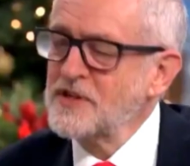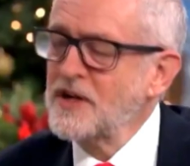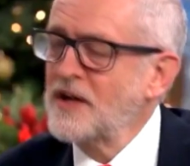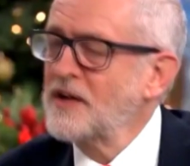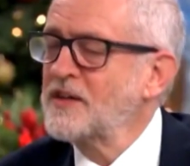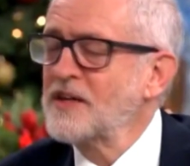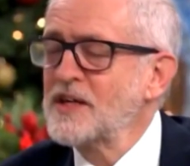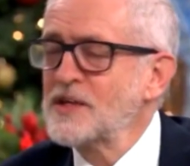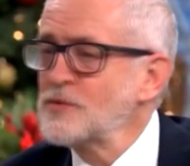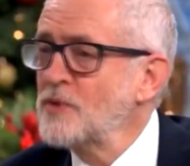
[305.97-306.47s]

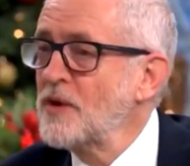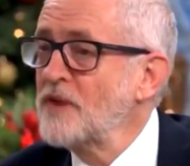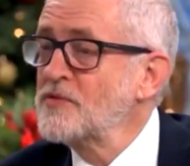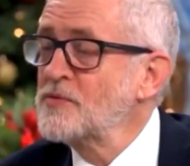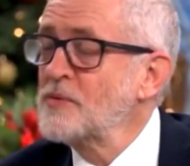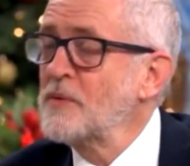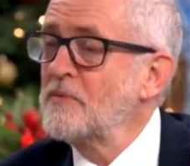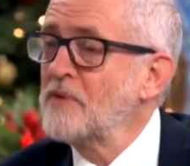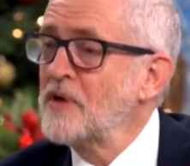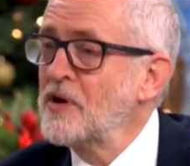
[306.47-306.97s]
society. That's what
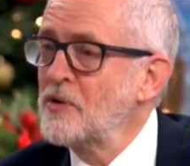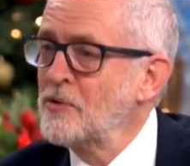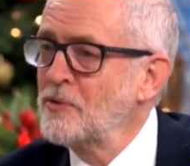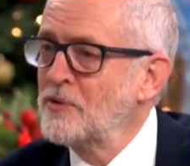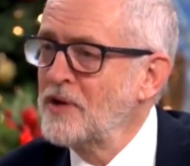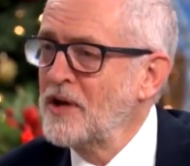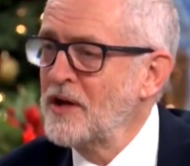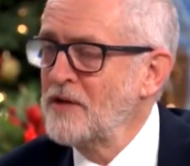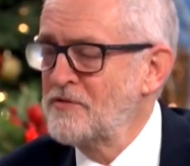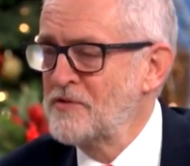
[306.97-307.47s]
I've spent my
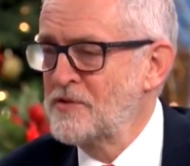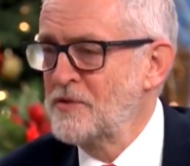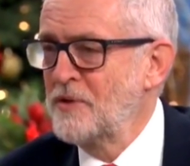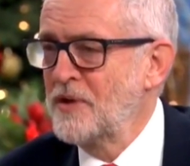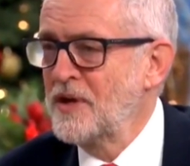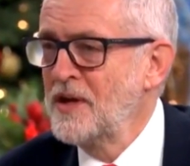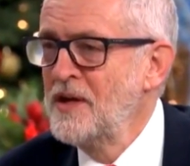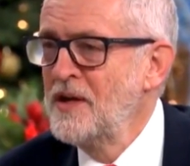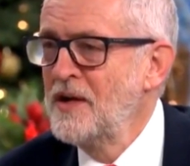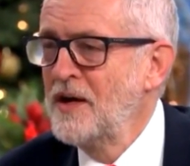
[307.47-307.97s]
whole life
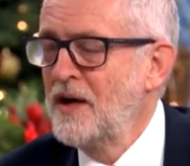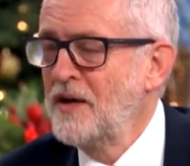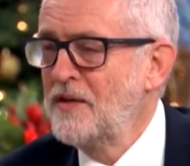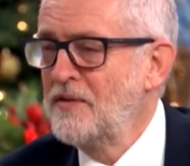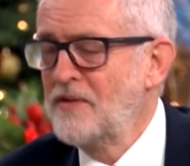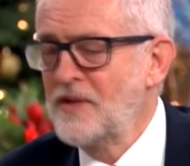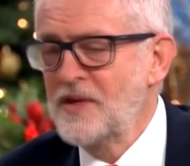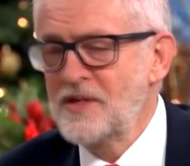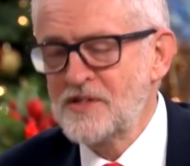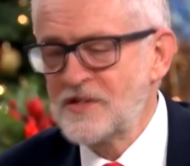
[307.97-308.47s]
doing. Yeah.
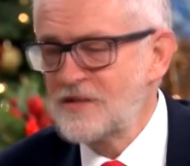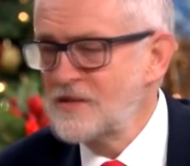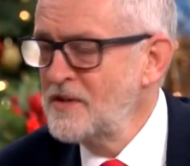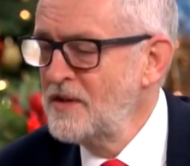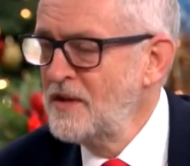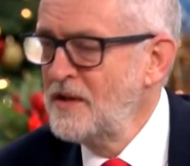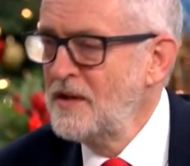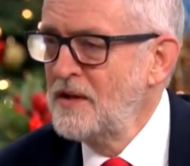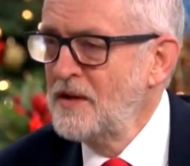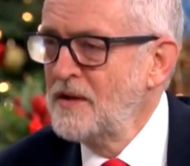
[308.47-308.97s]
And
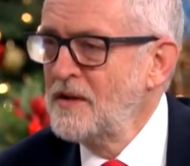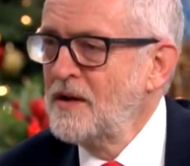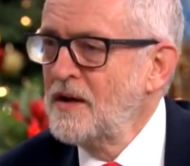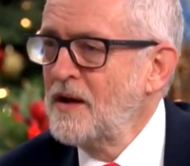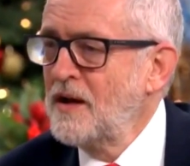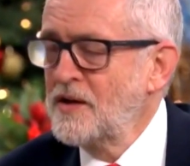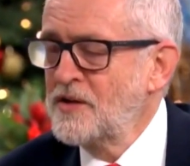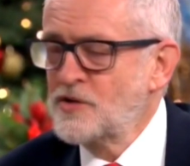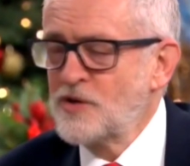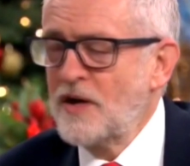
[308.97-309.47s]
this,
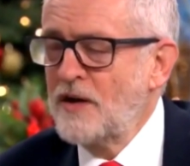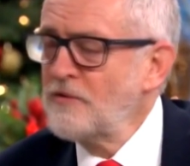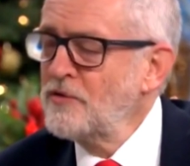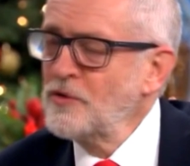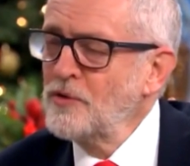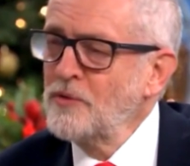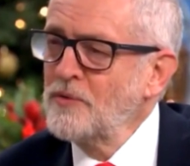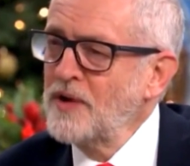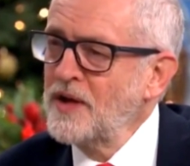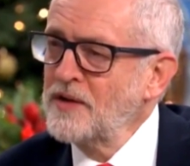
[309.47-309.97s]
I
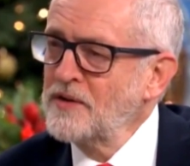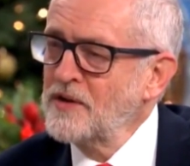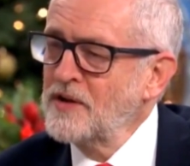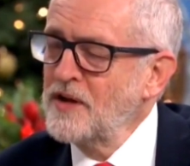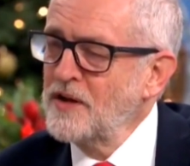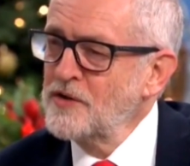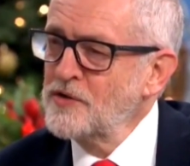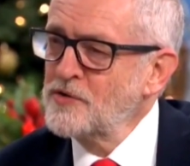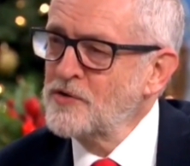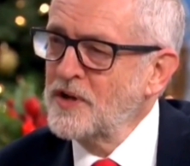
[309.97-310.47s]
travel all around the
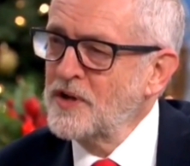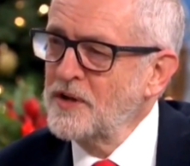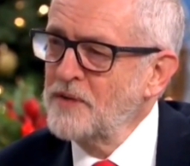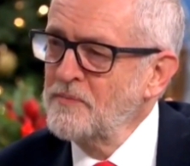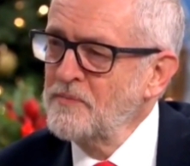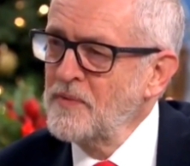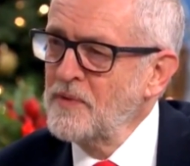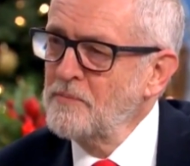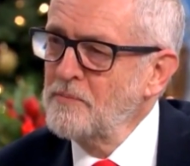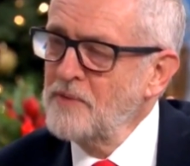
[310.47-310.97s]

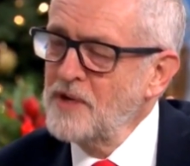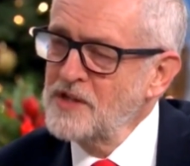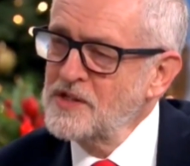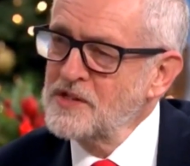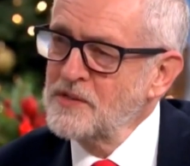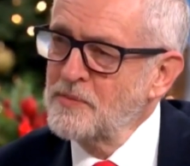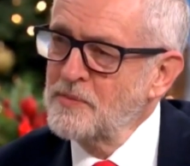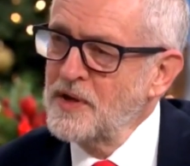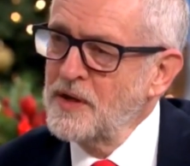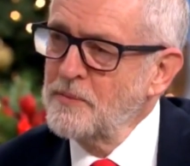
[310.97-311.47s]
country
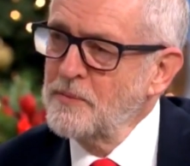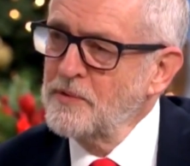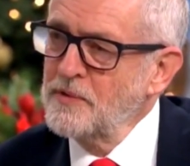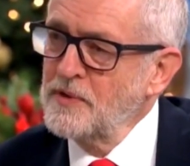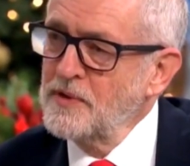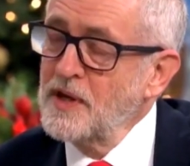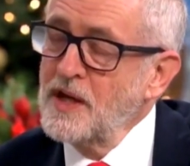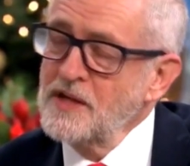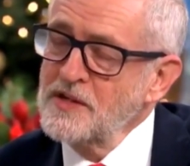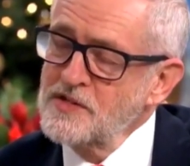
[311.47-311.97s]
meeting
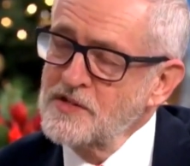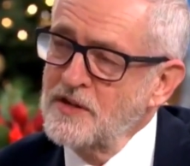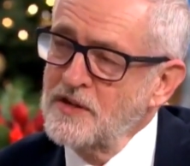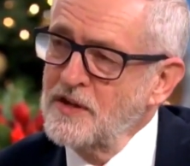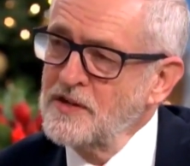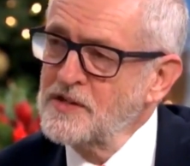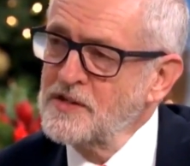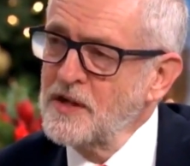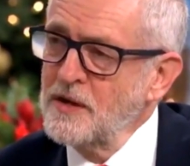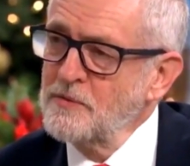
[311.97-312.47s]
people. Last
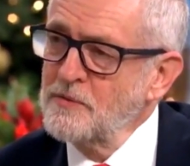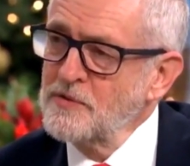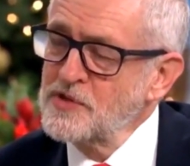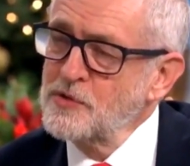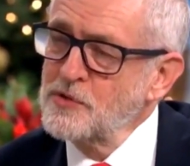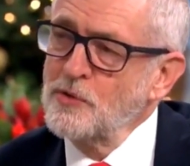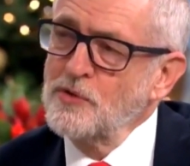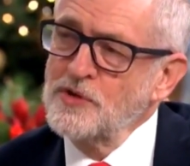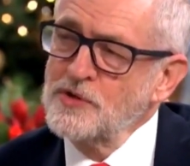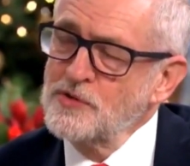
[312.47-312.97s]
night I
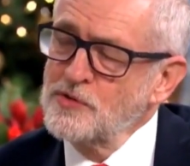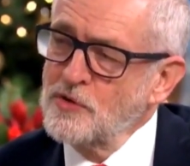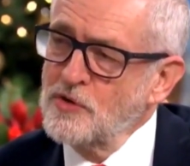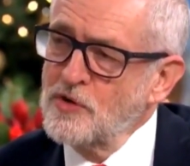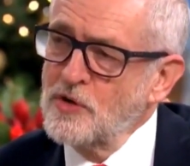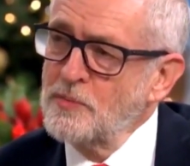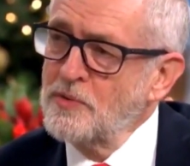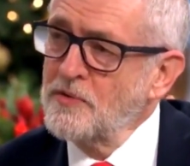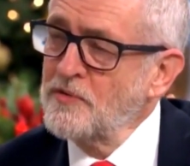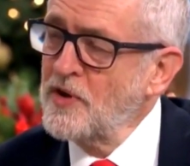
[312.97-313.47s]
was talking to
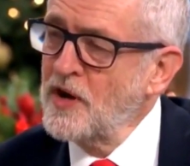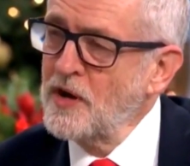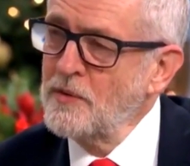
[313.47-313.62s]
a group